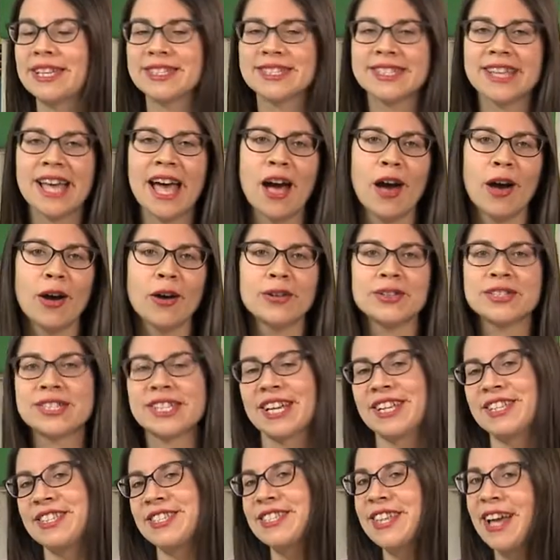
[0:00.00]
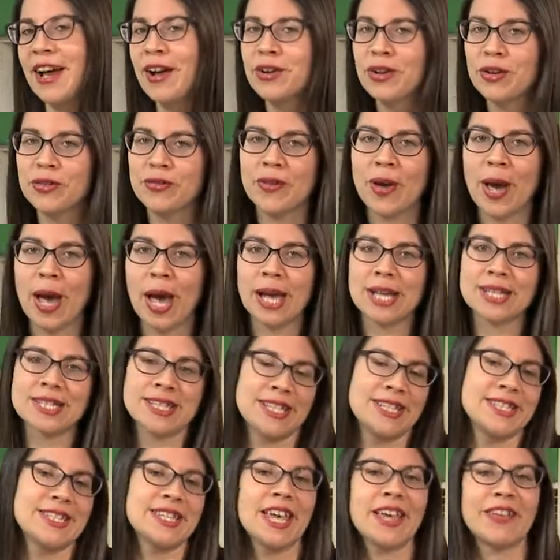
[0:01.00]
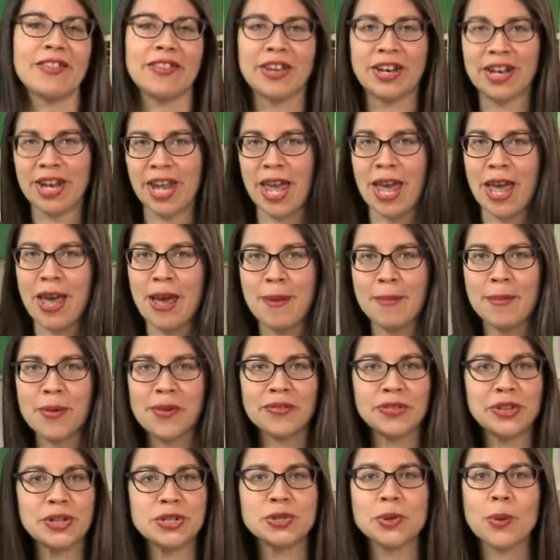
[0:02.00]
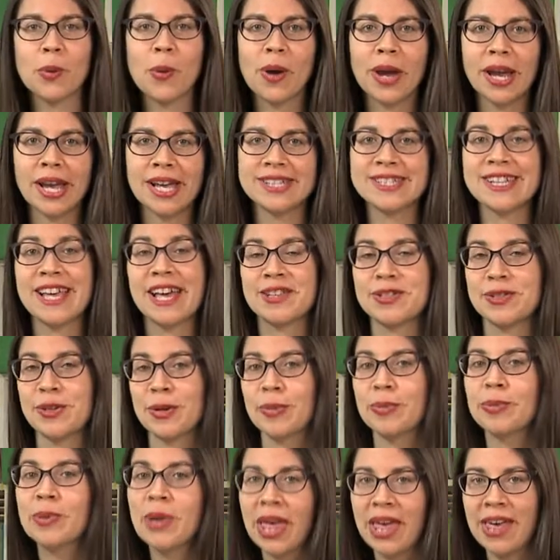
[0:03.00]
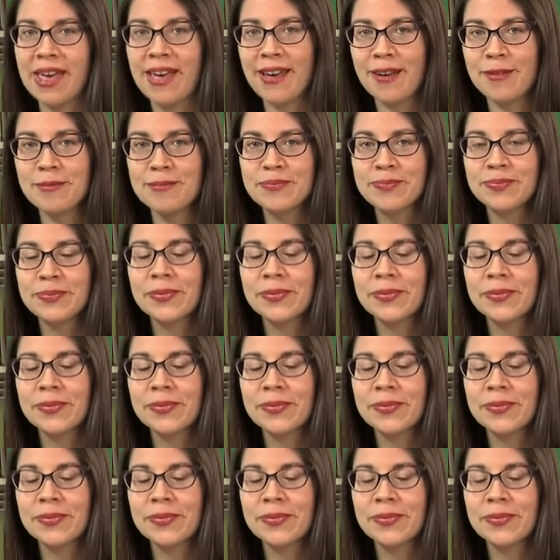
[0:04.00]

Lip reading: sounds and sound effects and saying the name of the toys as you're playing.